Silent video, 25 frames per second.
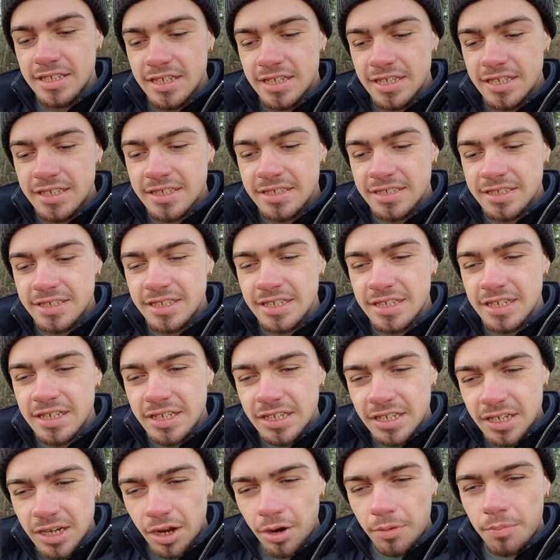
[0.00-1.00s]
is the
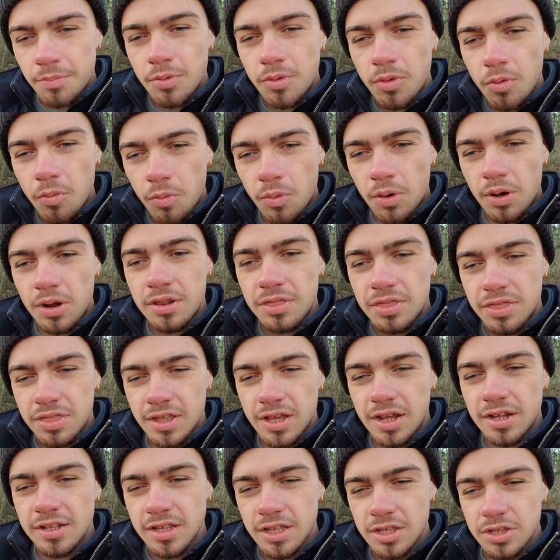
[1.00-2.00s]
number one thing
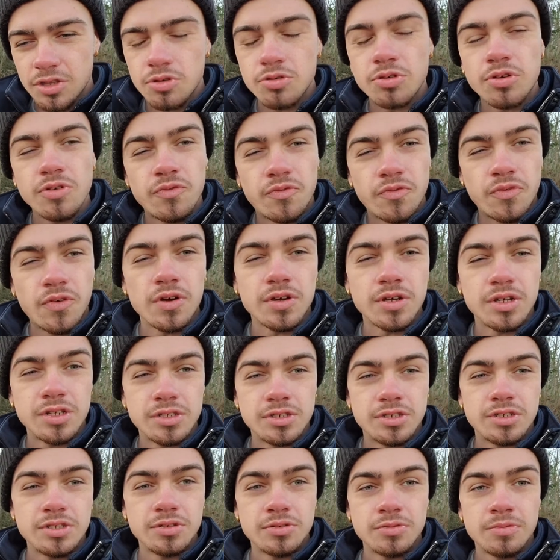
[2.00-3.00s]
that you can fucking
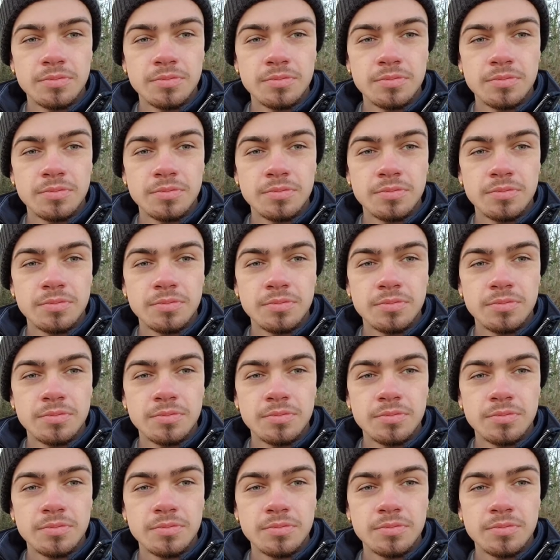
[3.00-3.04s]
do.